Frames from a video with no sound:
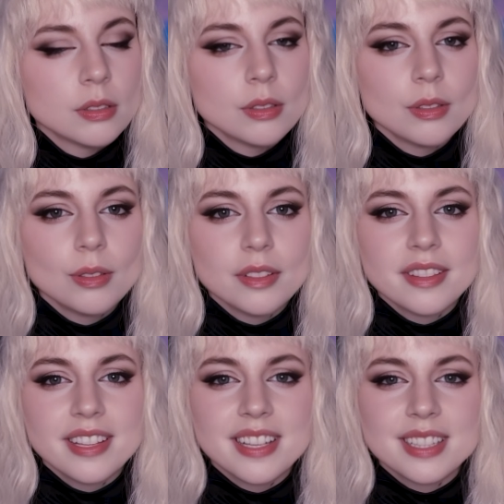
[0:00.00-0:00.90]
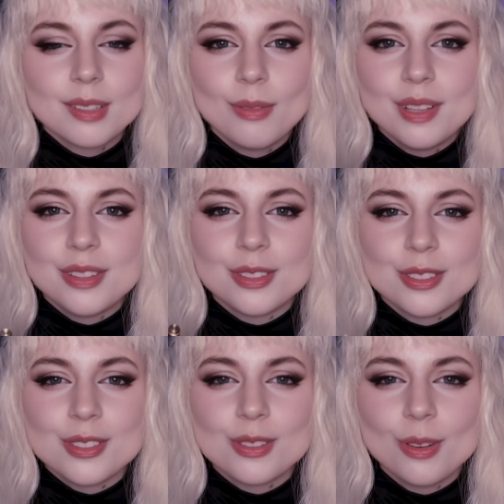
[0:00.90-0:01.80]
and that Winter
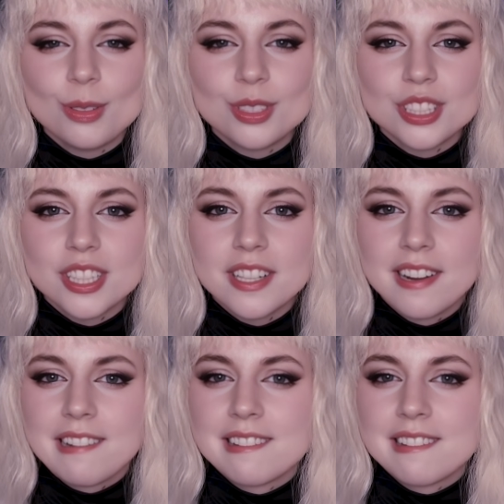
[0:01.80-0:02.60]
Soldier.